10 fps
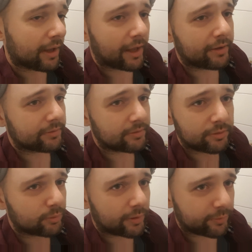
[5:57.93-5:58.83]

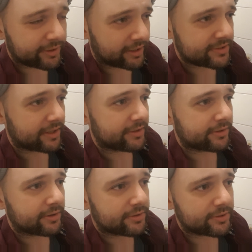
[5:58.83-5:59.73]
And you know, text
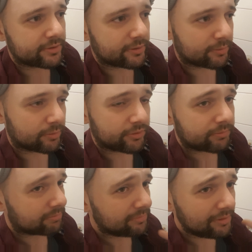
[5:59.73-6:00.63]
editors or
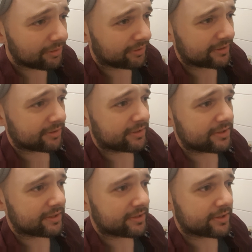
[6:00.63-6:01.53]
things of
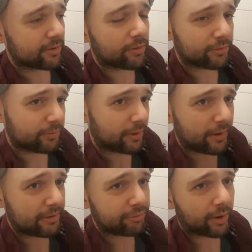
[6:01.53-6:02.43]
this nature, or
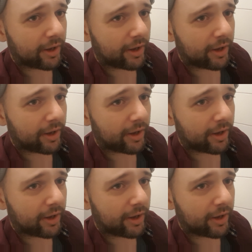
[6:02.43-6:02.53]
if you